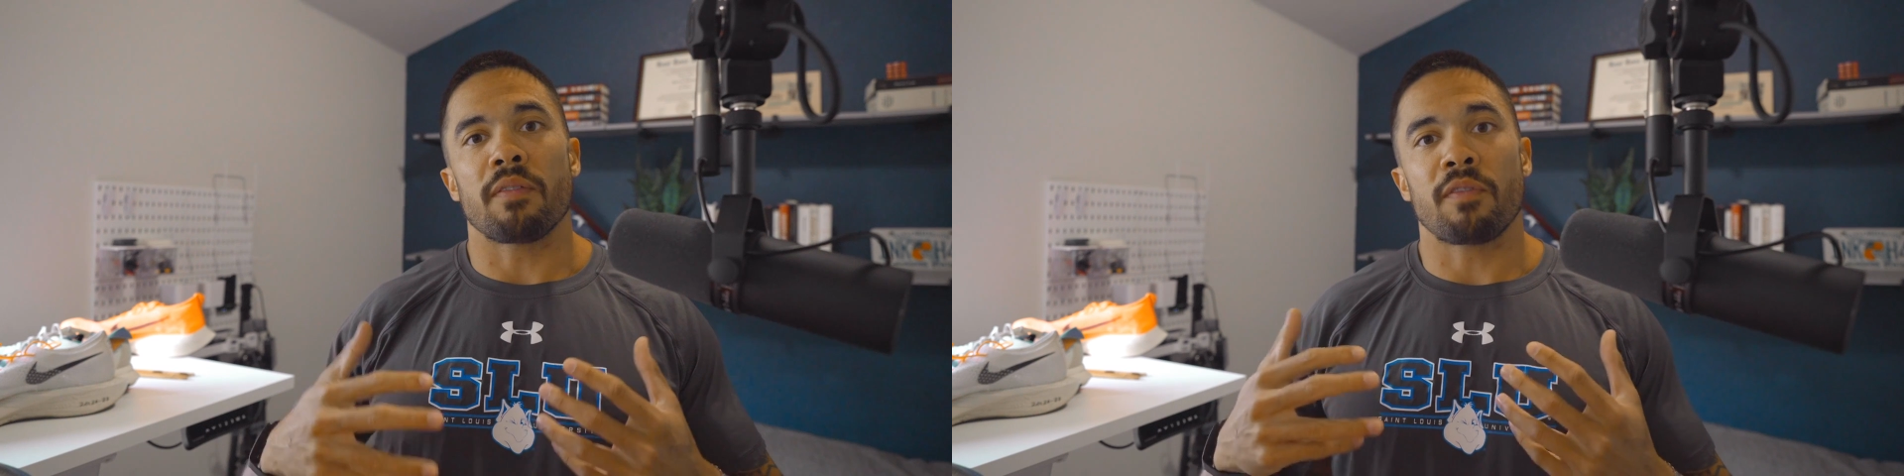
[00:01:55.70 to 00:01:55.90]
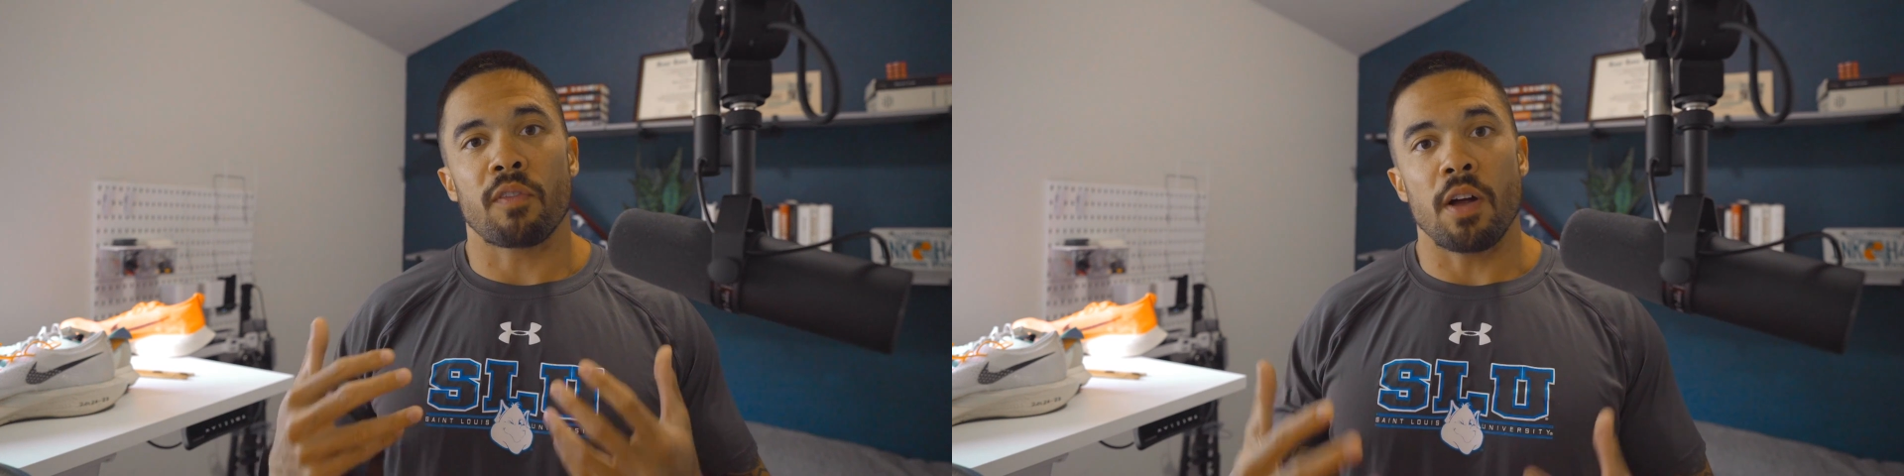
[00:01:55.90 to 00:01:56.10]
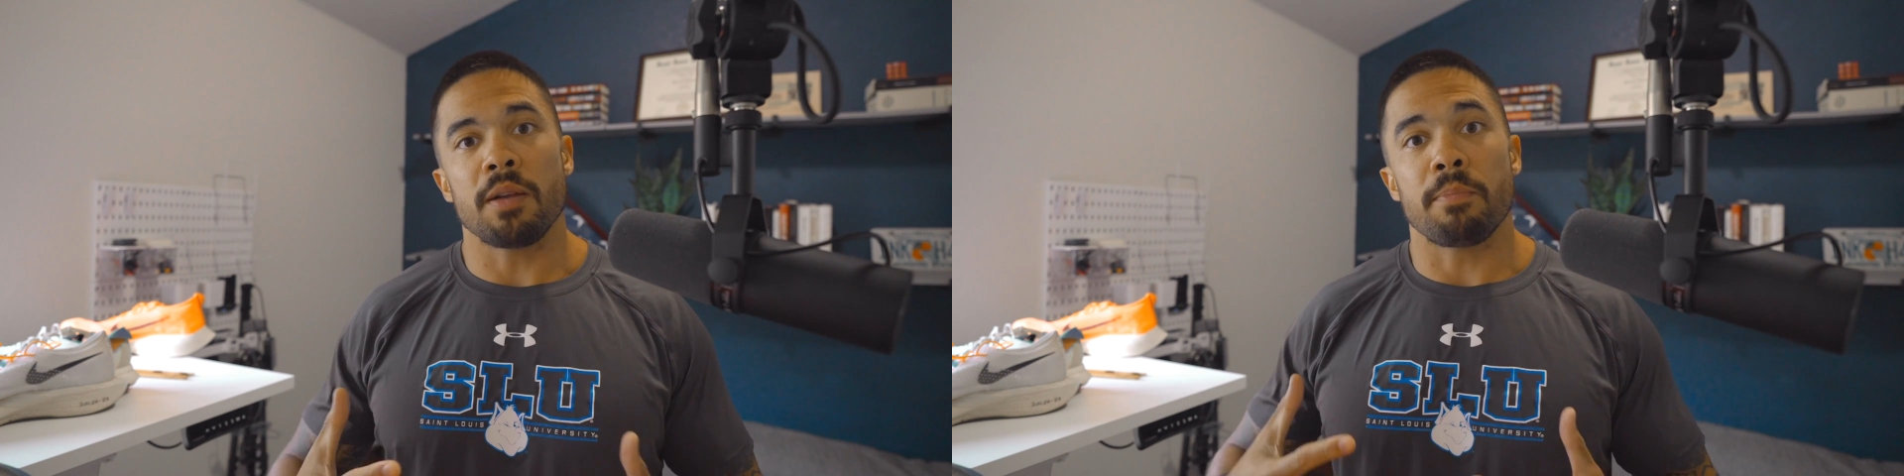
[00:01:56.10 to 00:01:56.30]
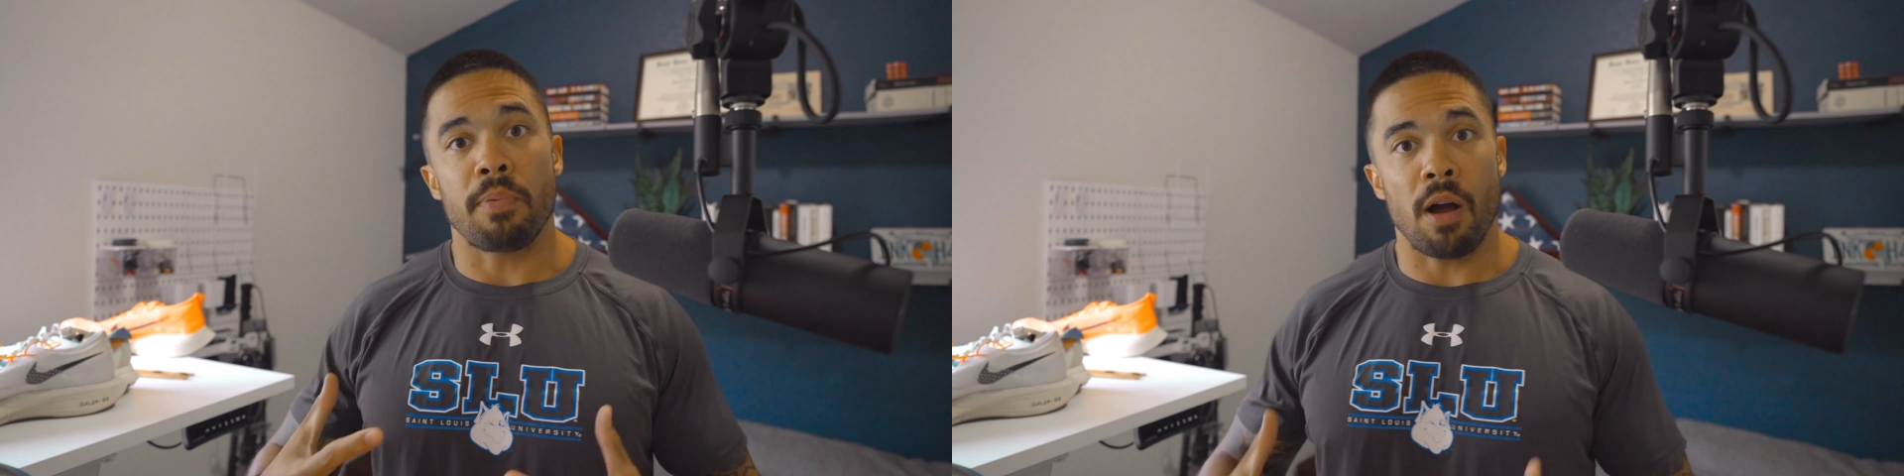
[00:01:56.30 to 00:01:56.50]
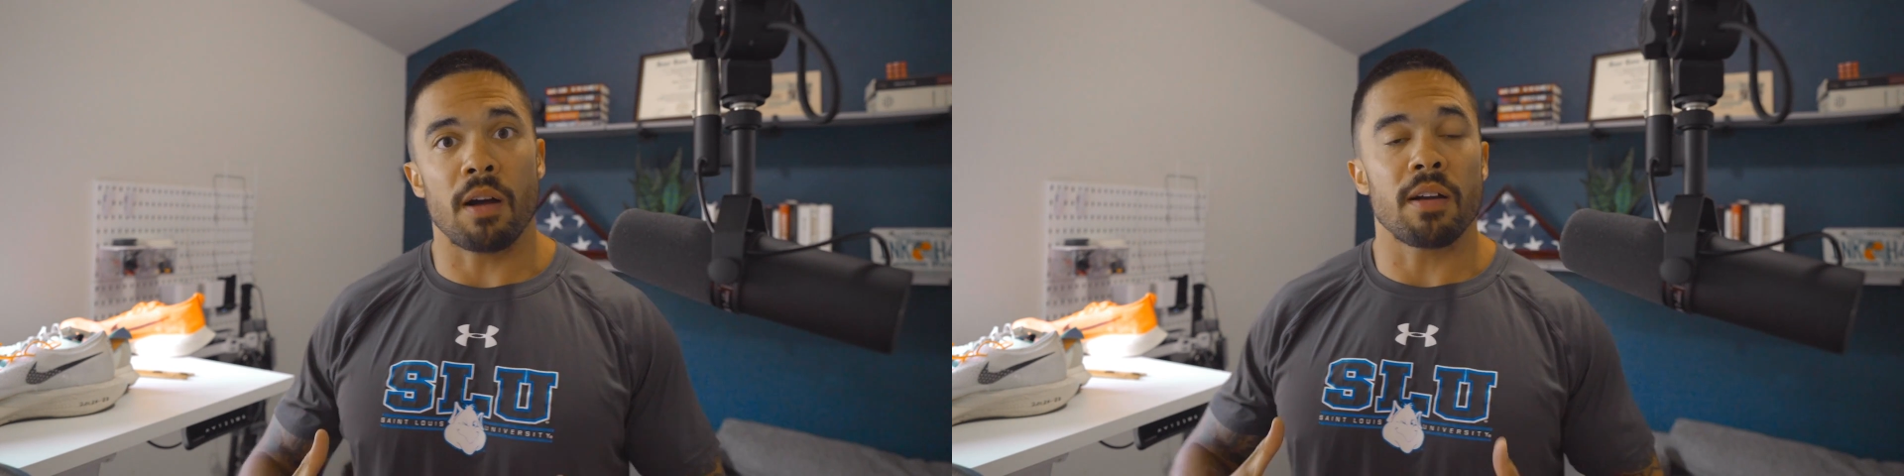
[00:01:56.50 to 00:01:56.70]
front
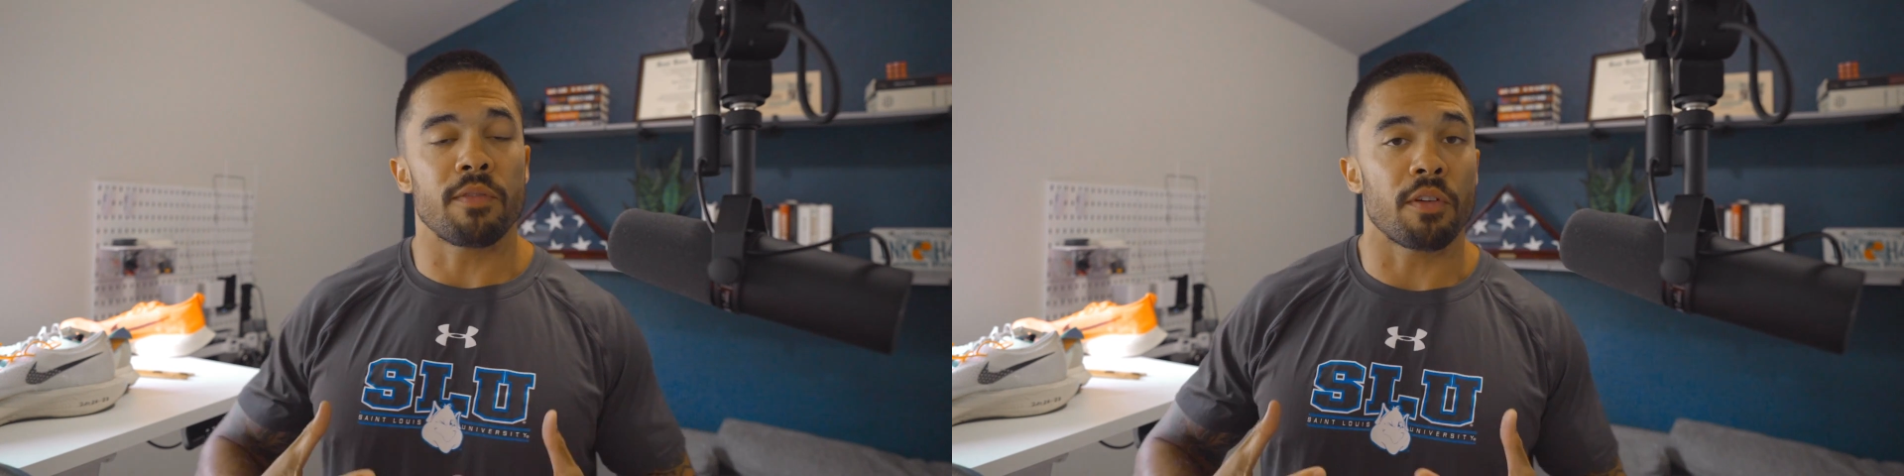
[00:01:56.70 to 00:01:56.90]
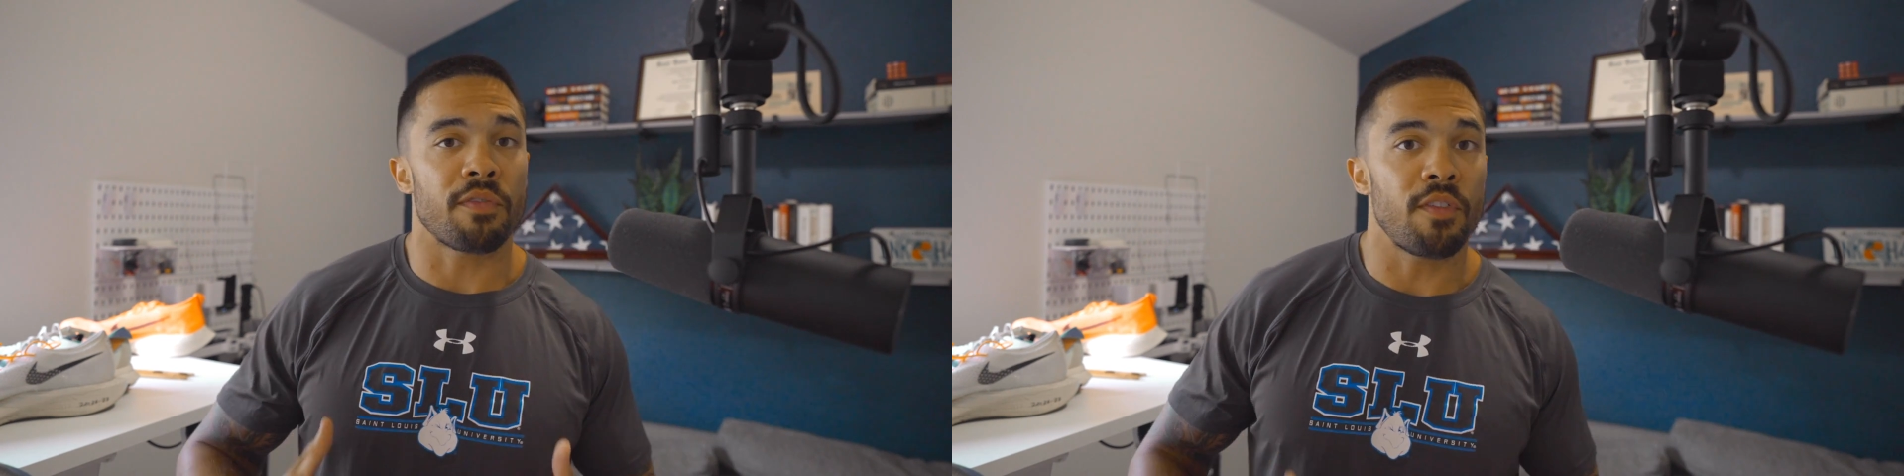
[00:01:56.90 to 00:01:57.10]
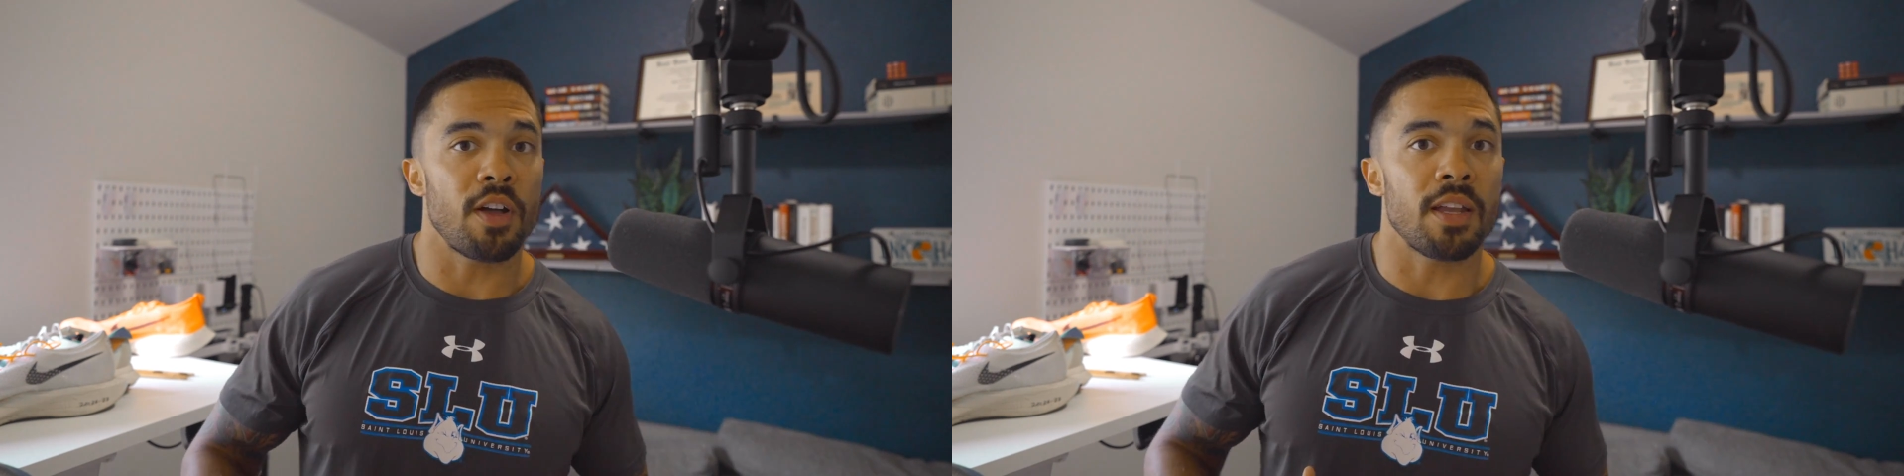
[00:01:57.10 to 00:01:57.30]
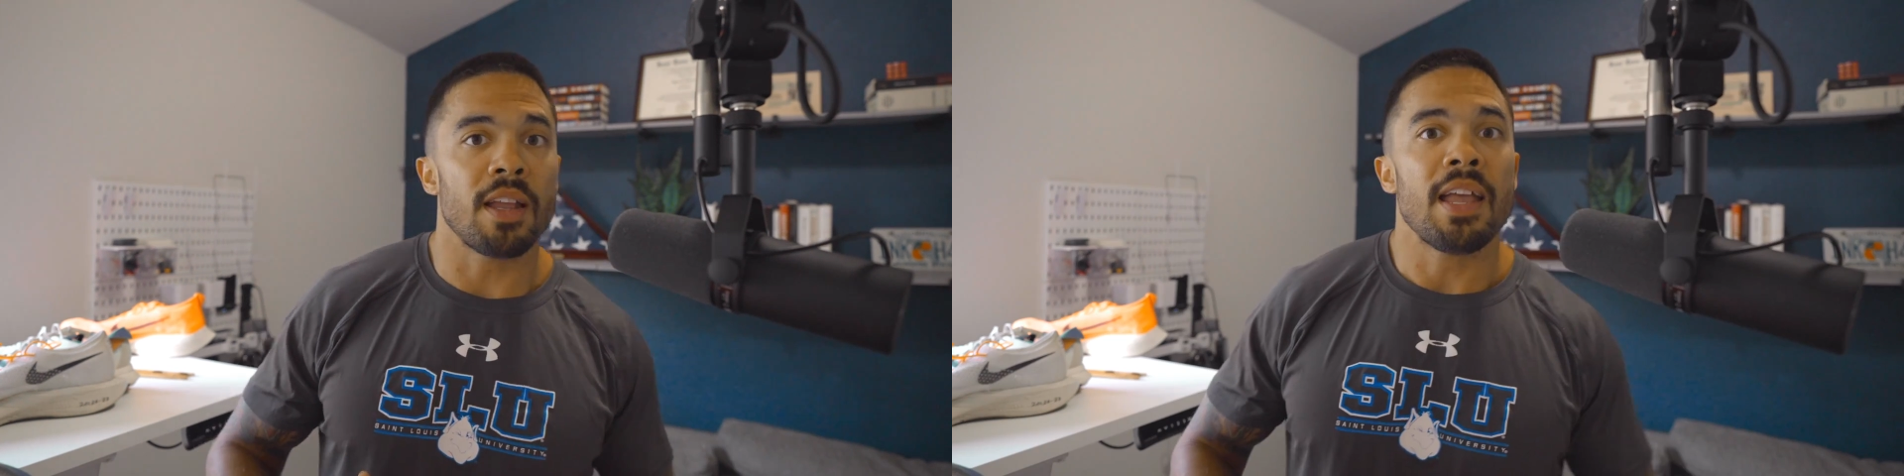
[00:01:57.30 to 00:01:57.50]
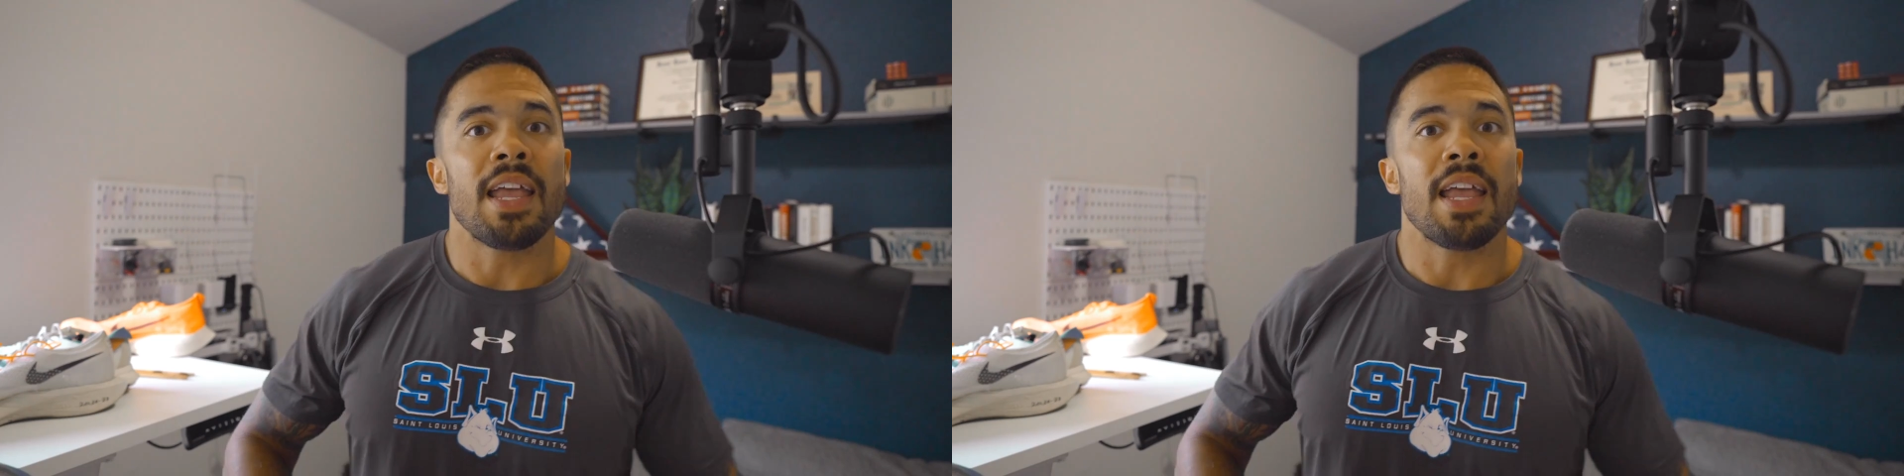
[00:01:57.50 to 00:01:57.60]
part of your foot